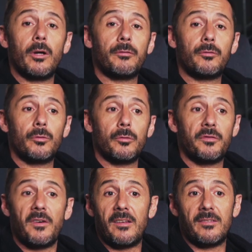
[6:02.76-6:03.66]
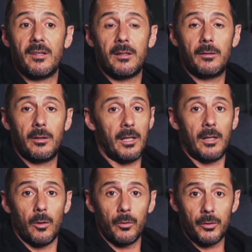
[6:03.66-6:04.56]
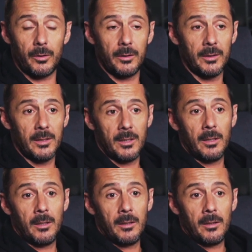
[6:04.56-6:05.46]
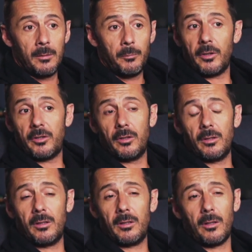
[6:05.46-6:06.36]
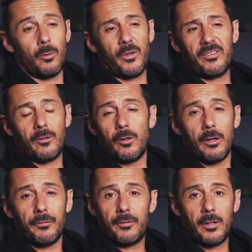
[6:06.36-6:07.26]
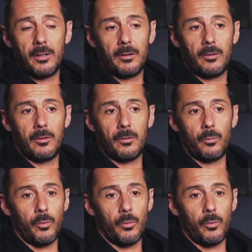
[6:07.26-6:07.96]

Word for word: you have to face, and you're getting older. But I always loved the